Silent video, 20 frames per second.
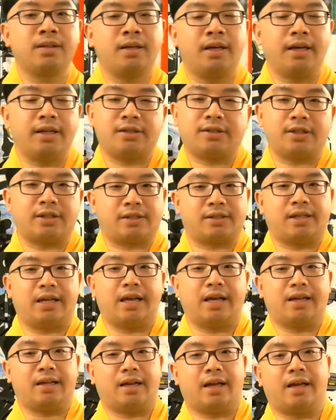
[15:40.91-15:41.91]
It's just
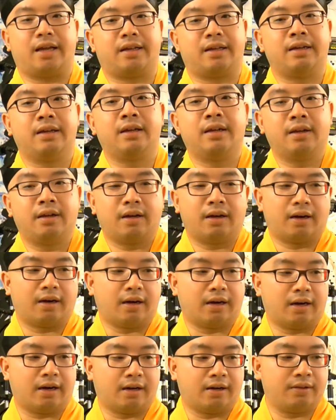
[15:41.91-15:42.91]
saying like
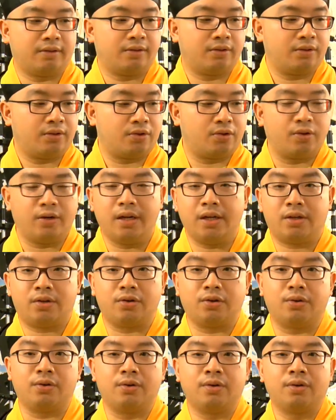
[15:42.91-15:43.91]
you need
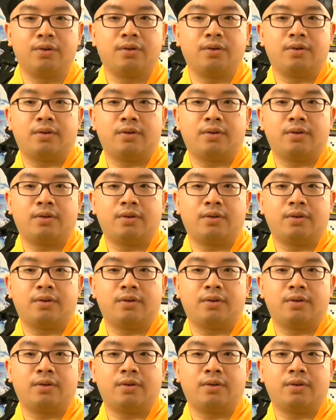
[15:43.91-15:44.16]
to